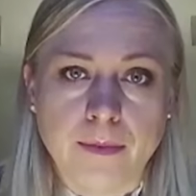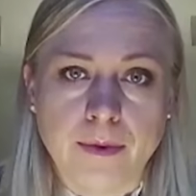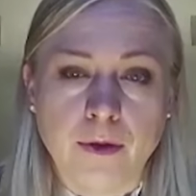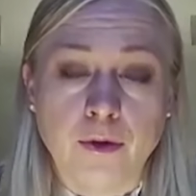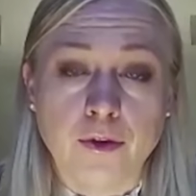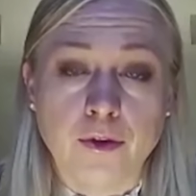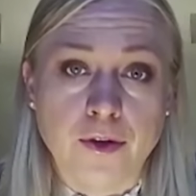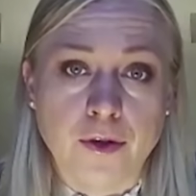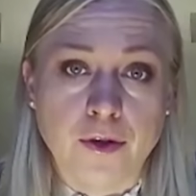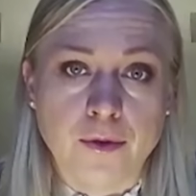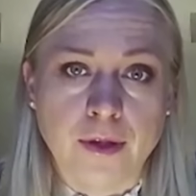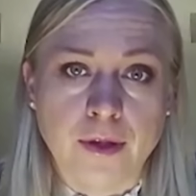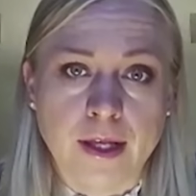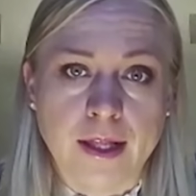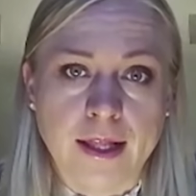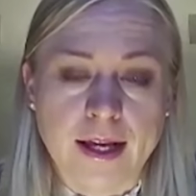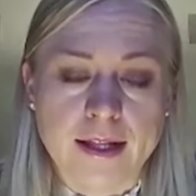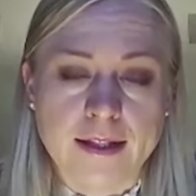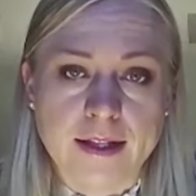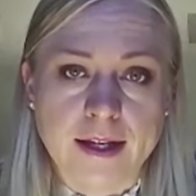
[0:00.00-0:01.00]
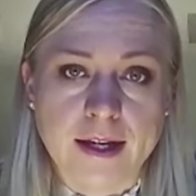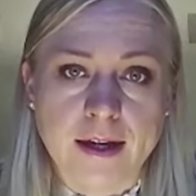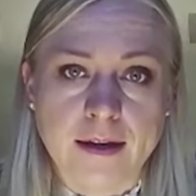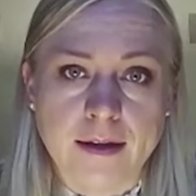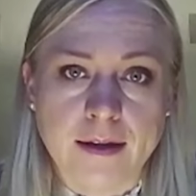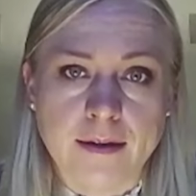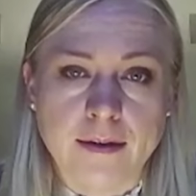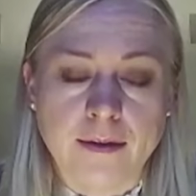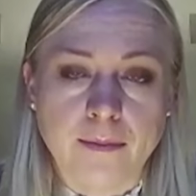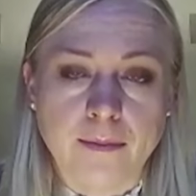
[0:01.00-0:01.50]
not only
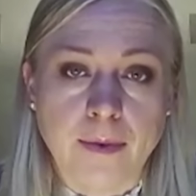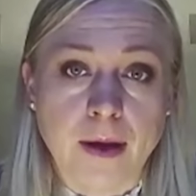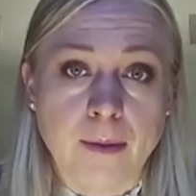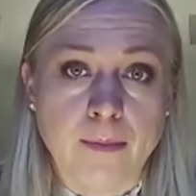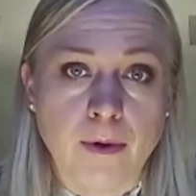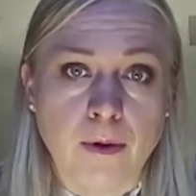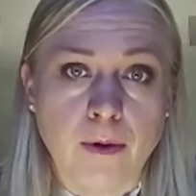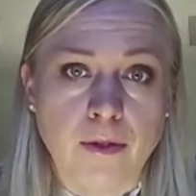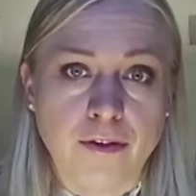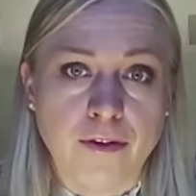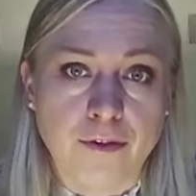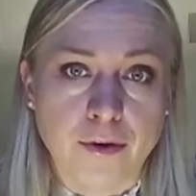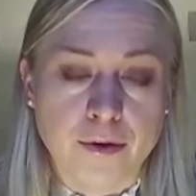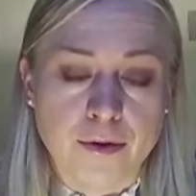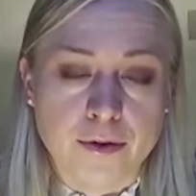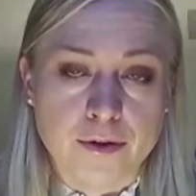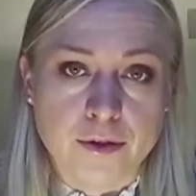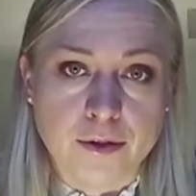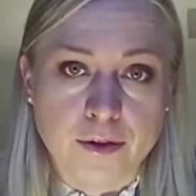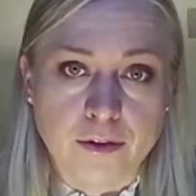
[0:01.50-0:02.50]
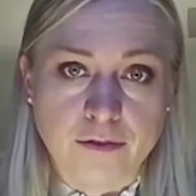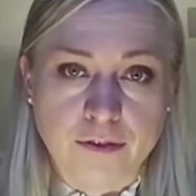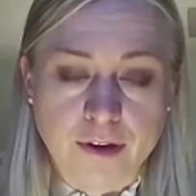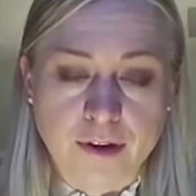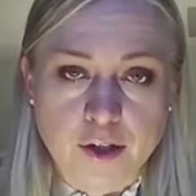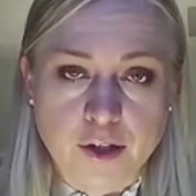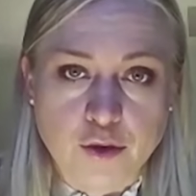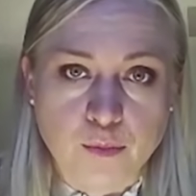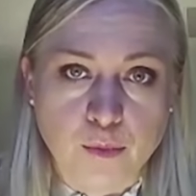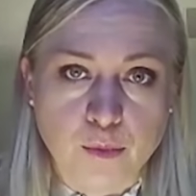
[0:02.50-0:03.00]
letting people through to the
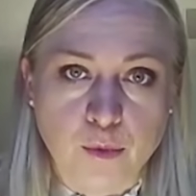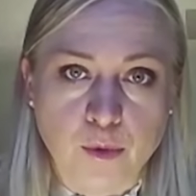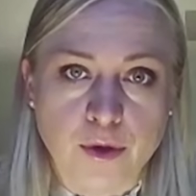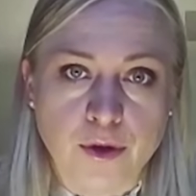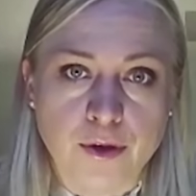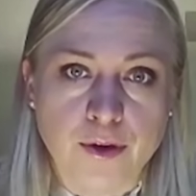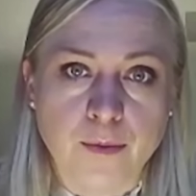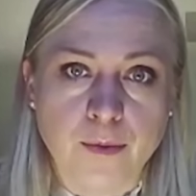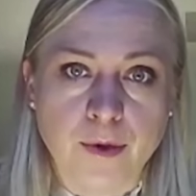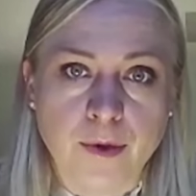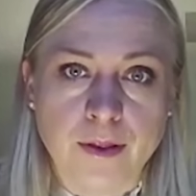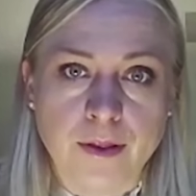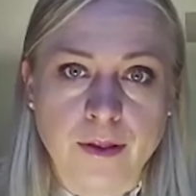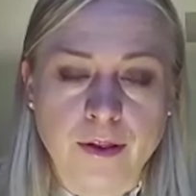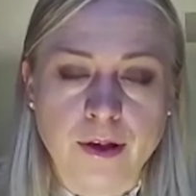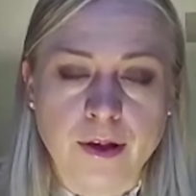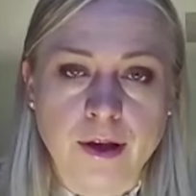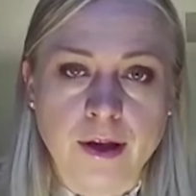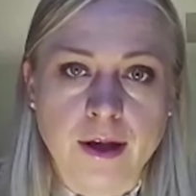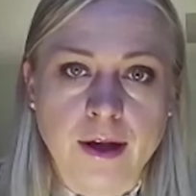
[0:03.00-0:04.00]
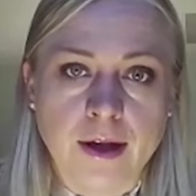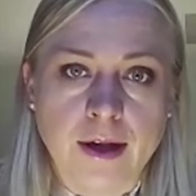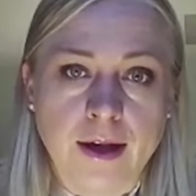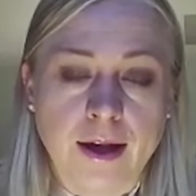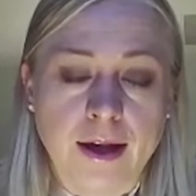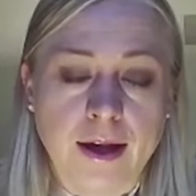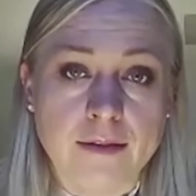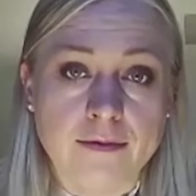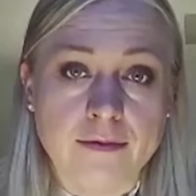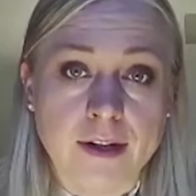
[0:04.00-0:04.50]
Finnish border with
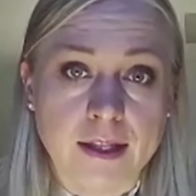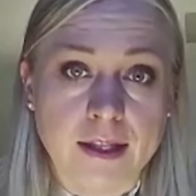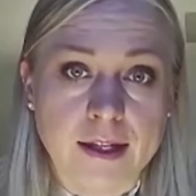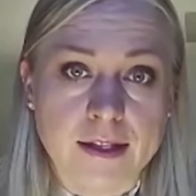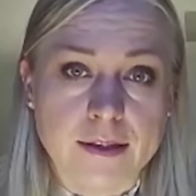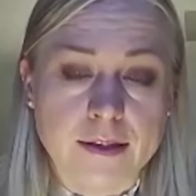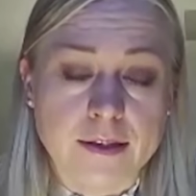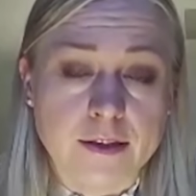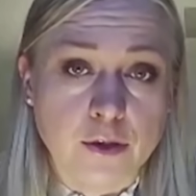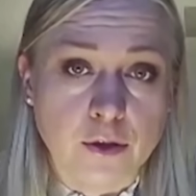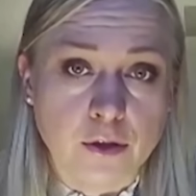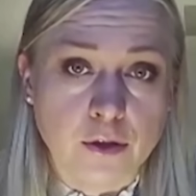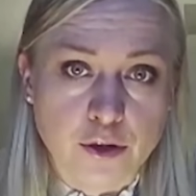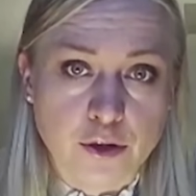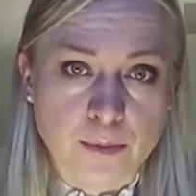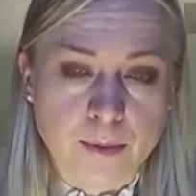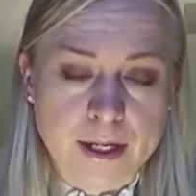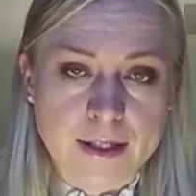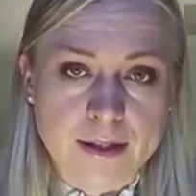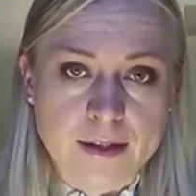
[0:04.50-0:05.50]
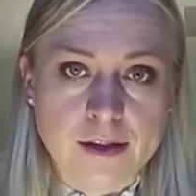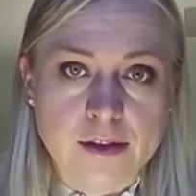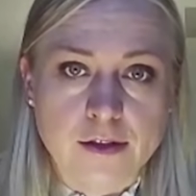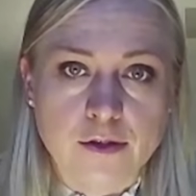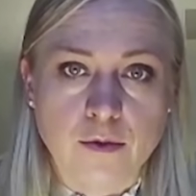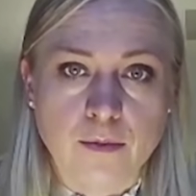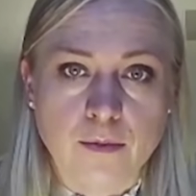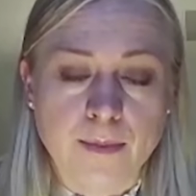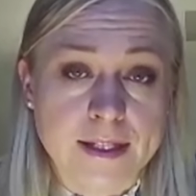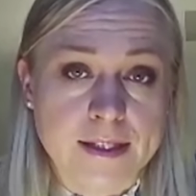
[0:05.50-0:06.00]
invalid
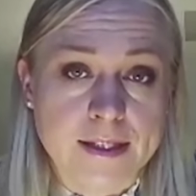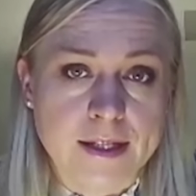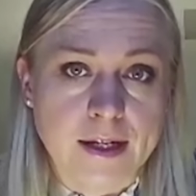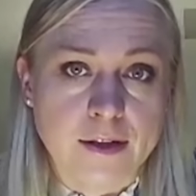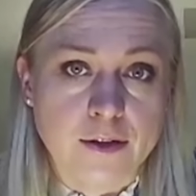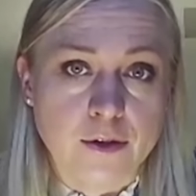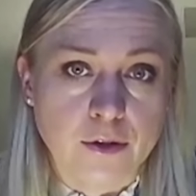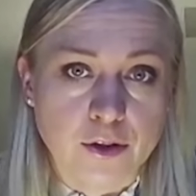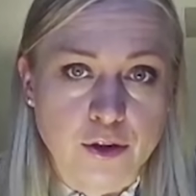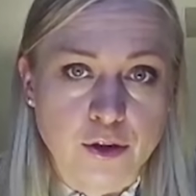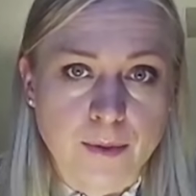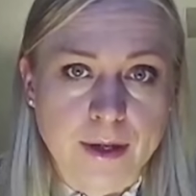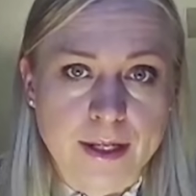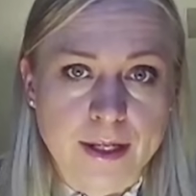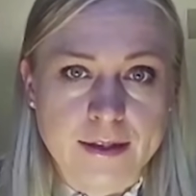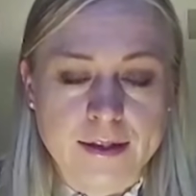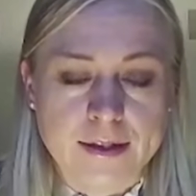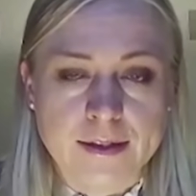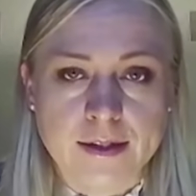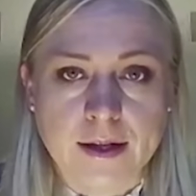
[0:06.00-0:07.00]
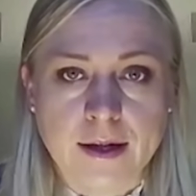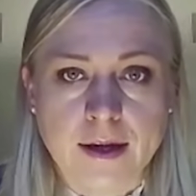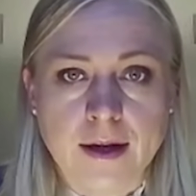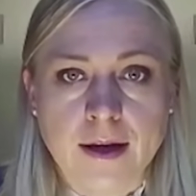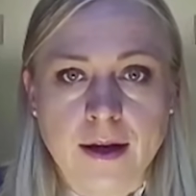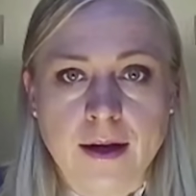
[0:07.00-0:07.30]
documents or missing documents,